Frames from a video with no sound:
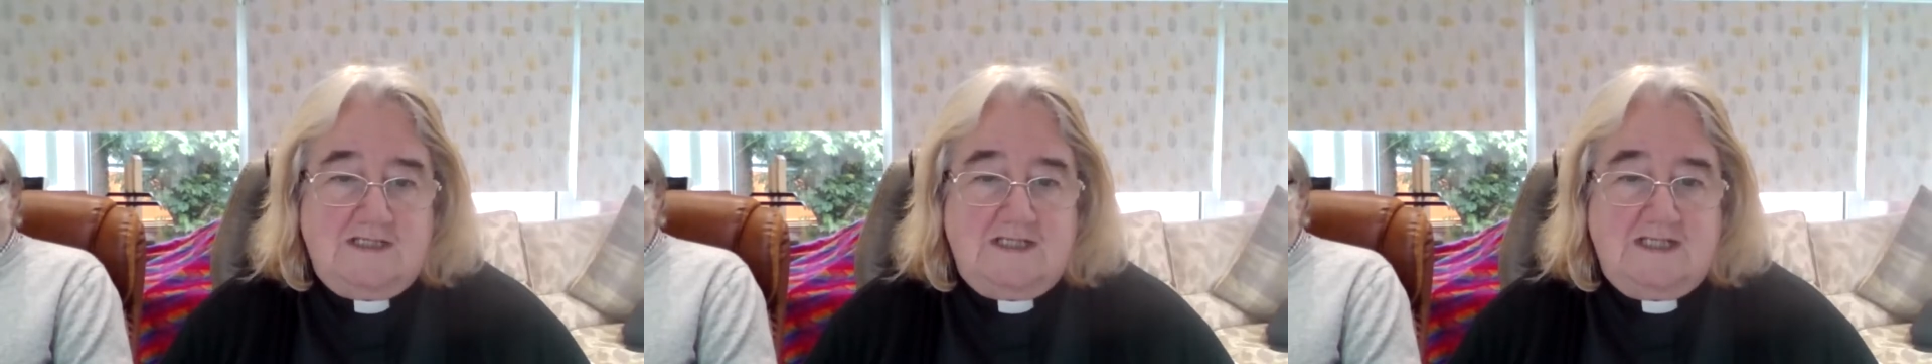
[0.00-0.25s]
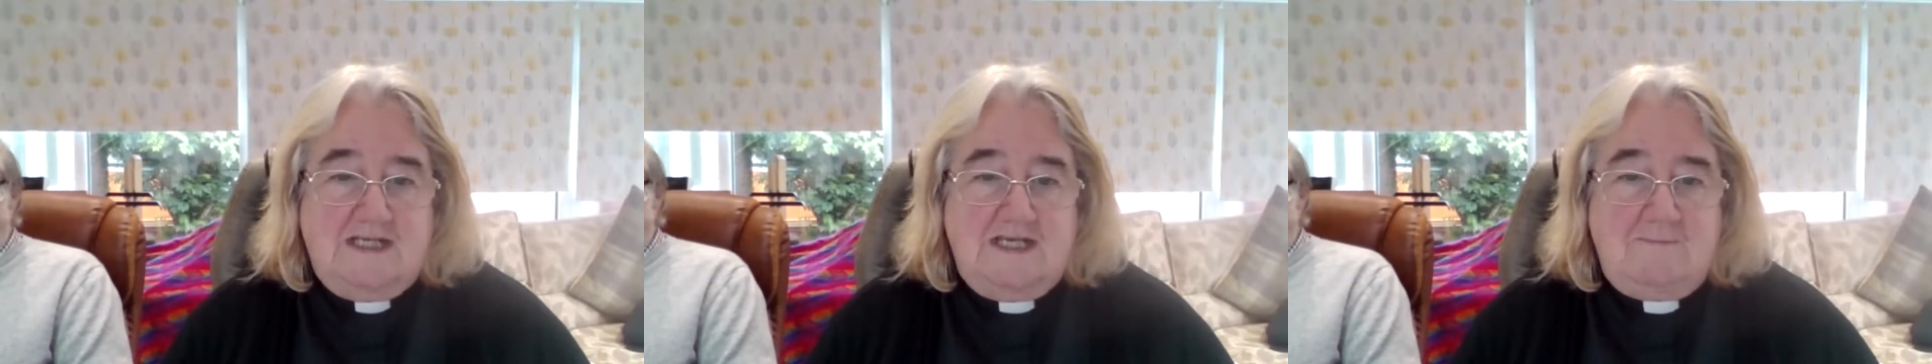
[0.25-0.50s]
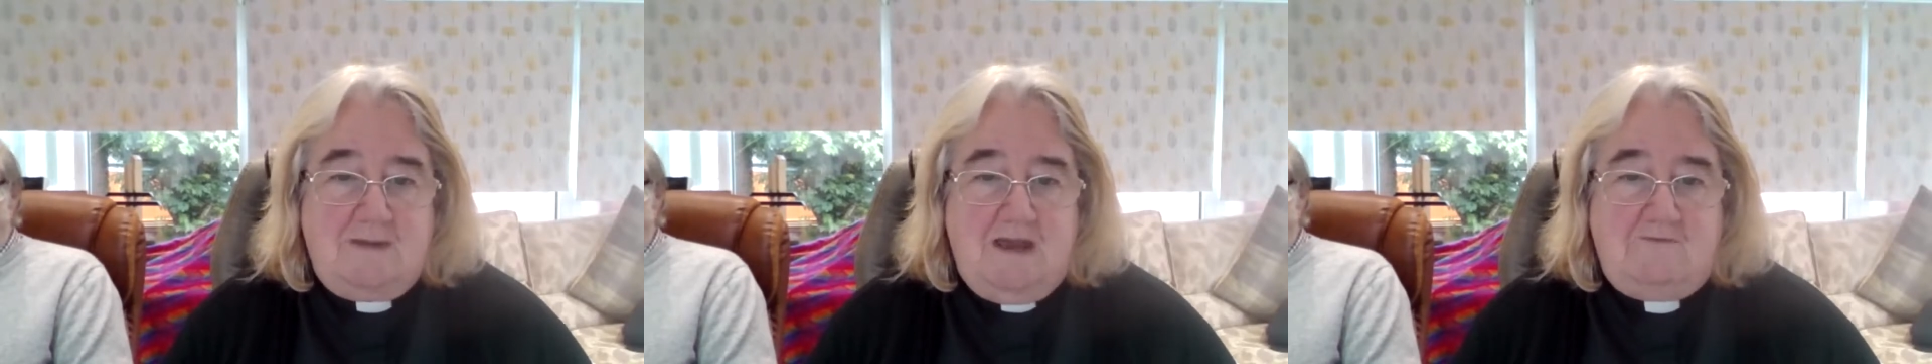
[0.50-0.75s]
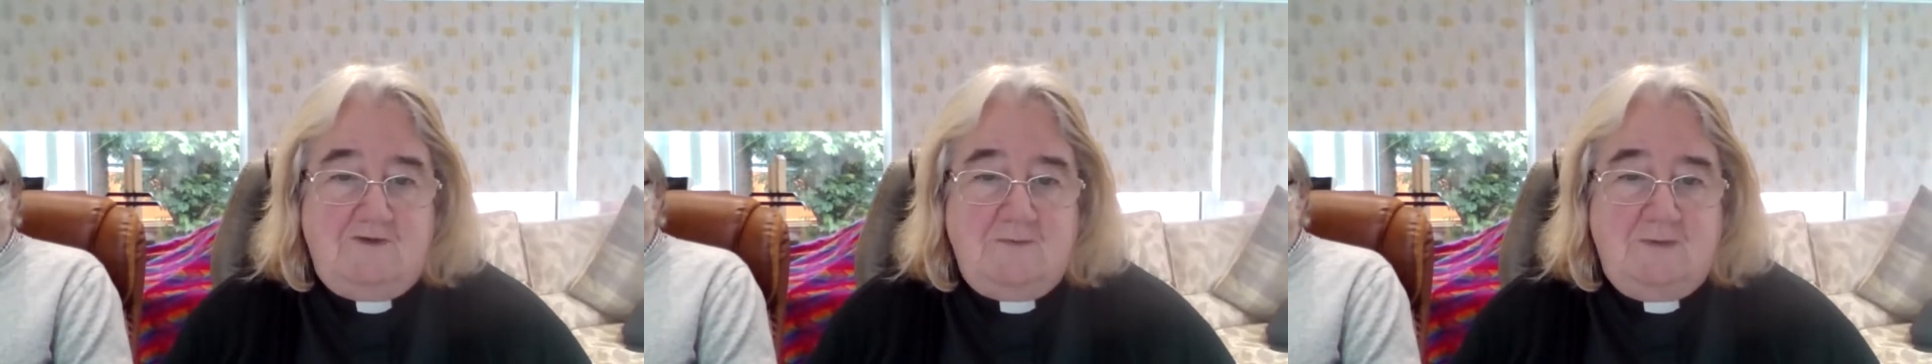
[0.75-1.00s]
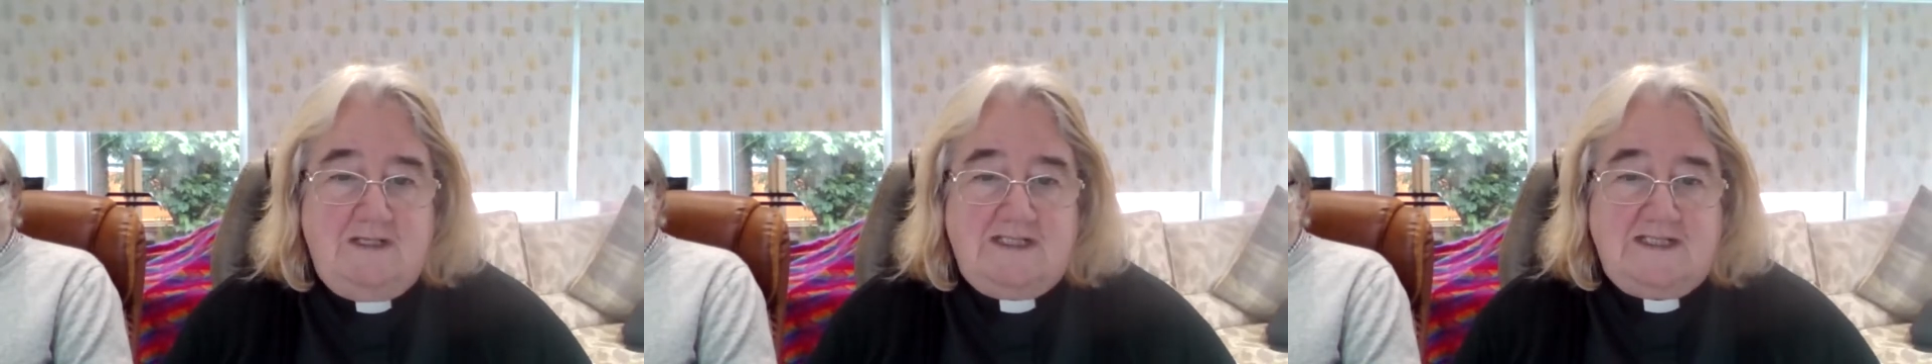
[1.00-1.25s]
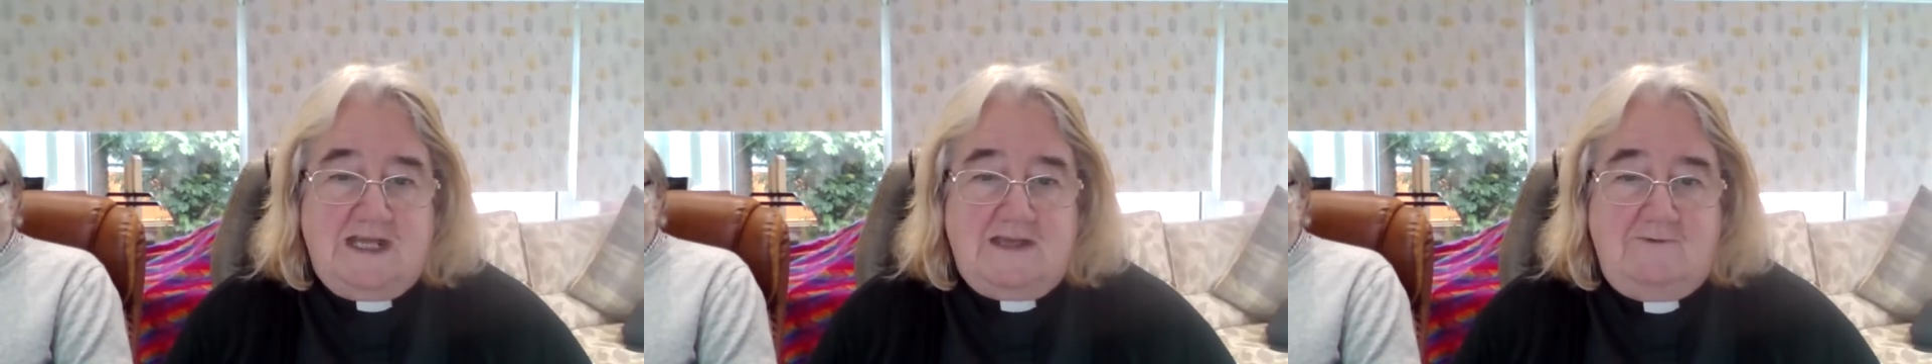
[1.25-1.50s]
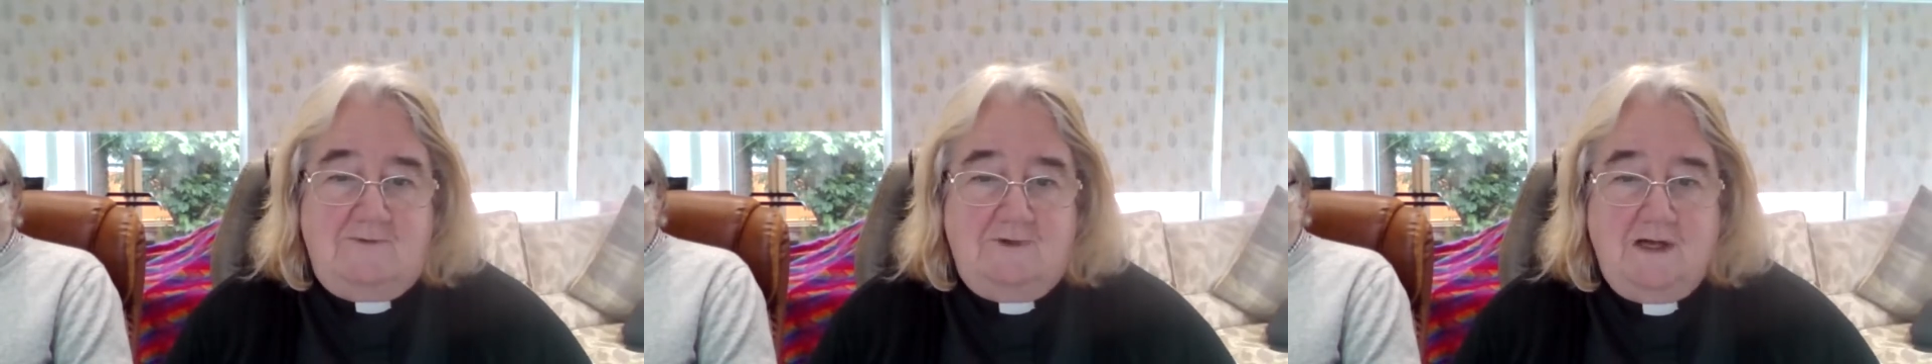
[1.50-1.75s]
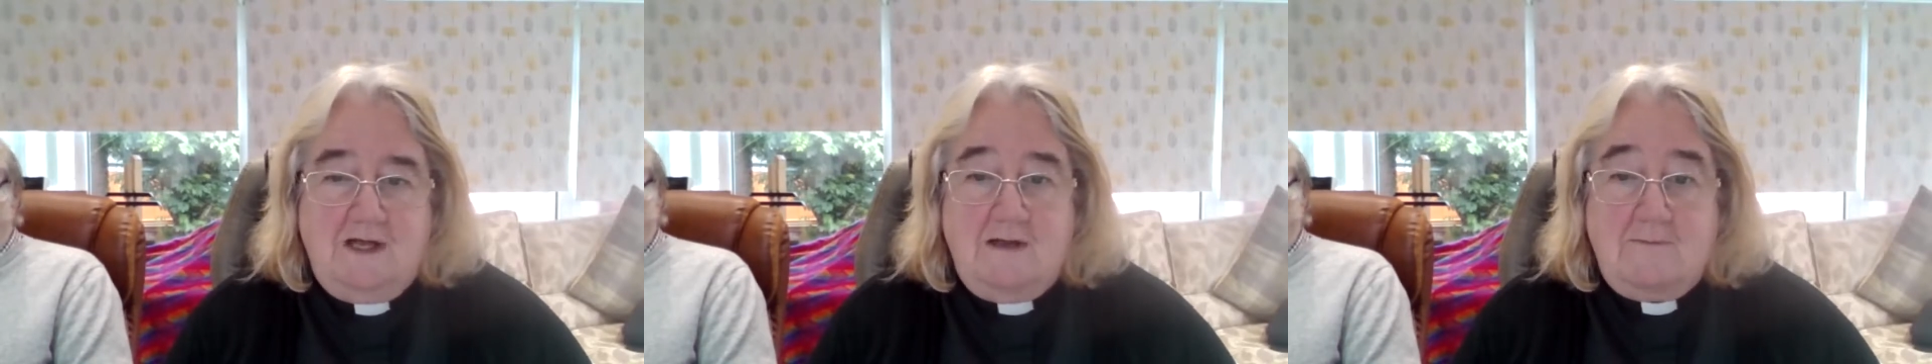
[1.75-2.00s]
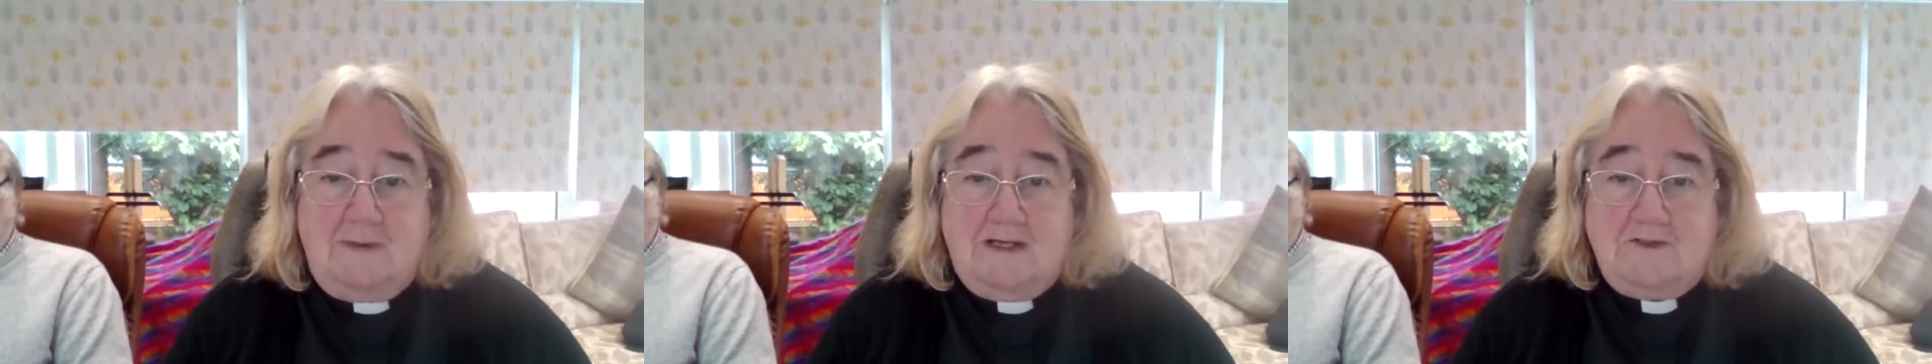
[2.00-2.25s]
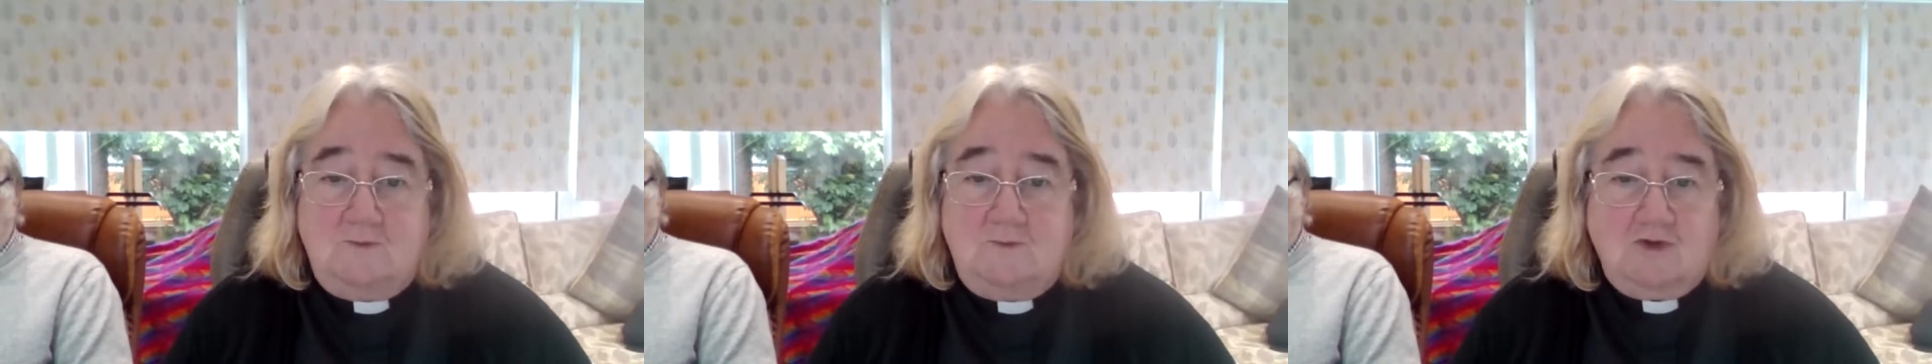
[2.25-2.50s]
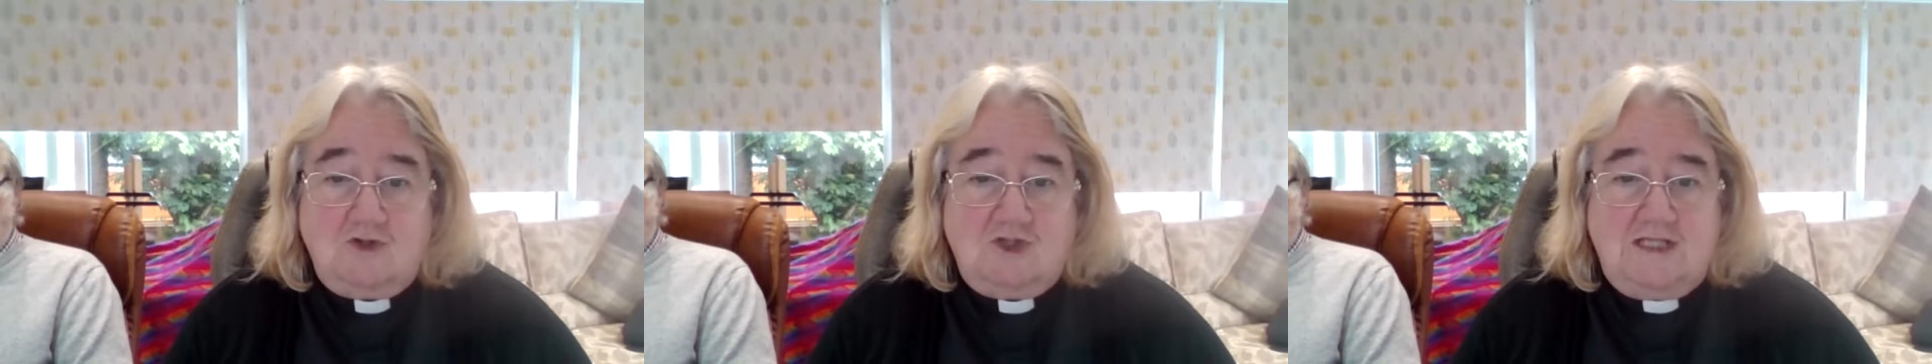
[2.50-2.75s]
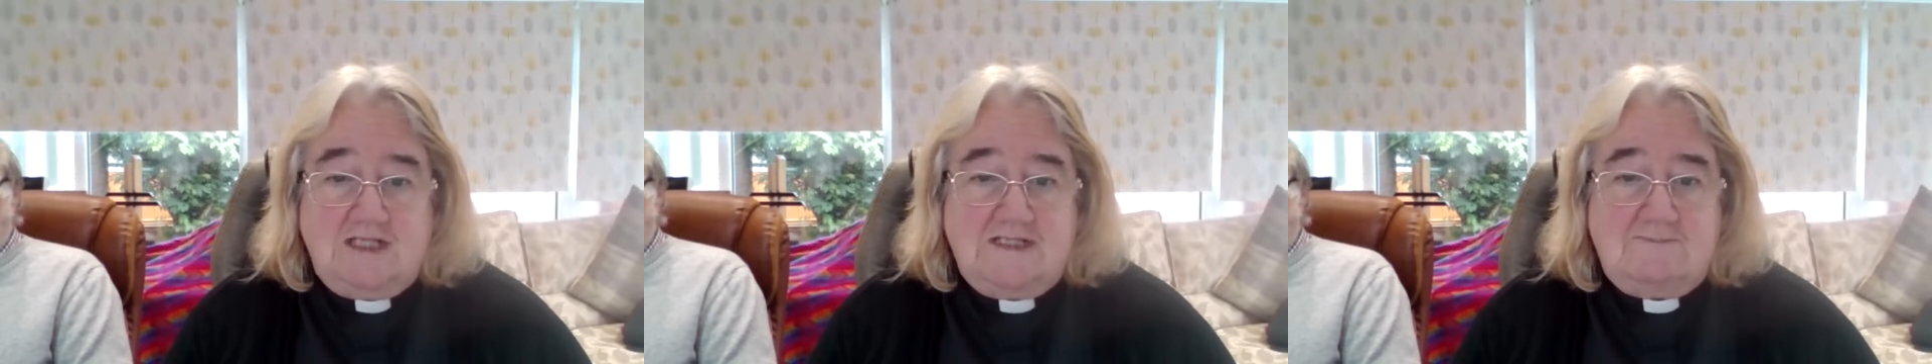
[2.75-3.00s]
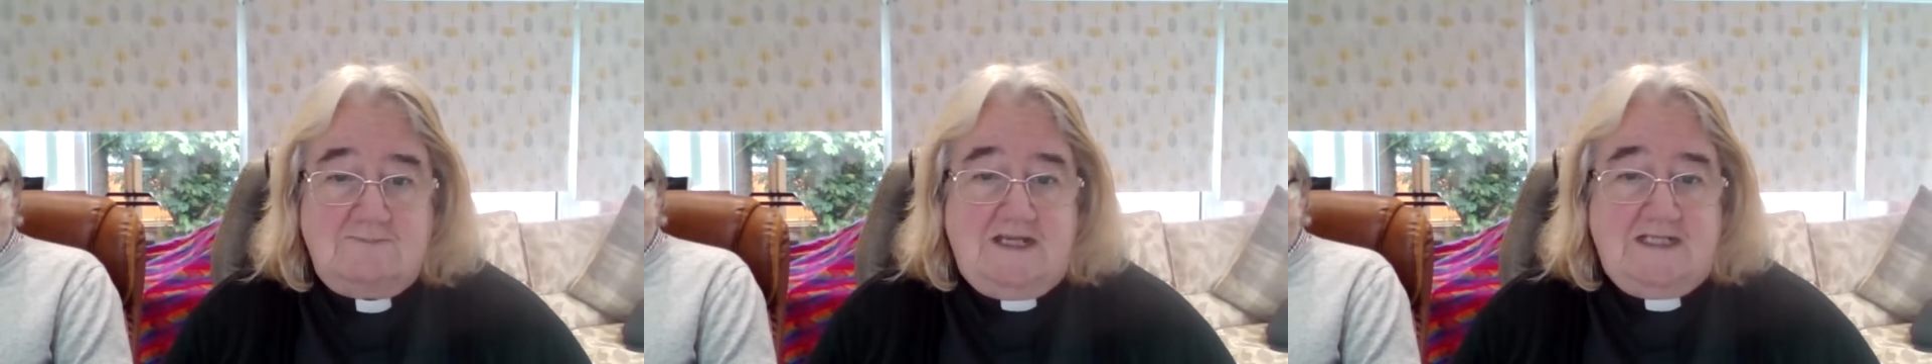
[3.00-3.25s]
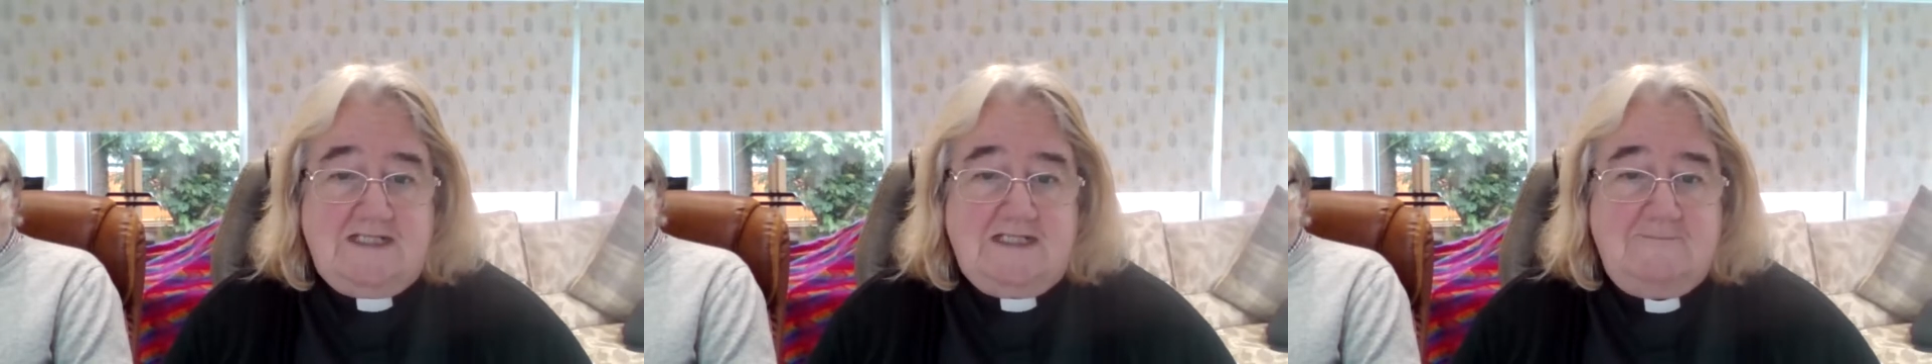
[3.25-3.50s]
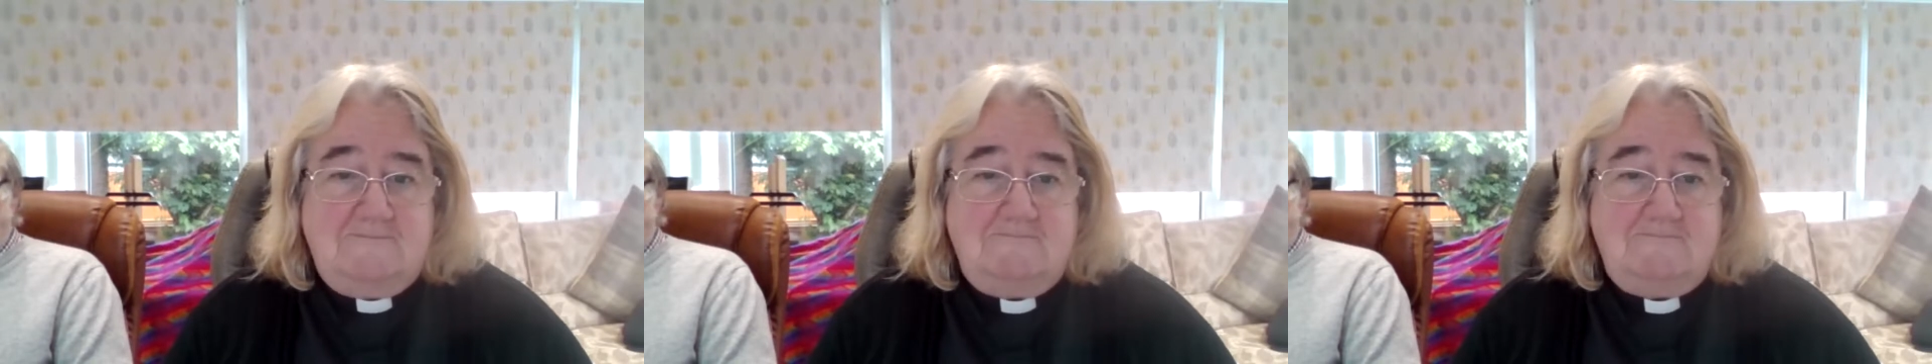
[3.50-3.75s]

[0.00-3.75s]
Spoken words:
to keep everyone safe. But watch this space.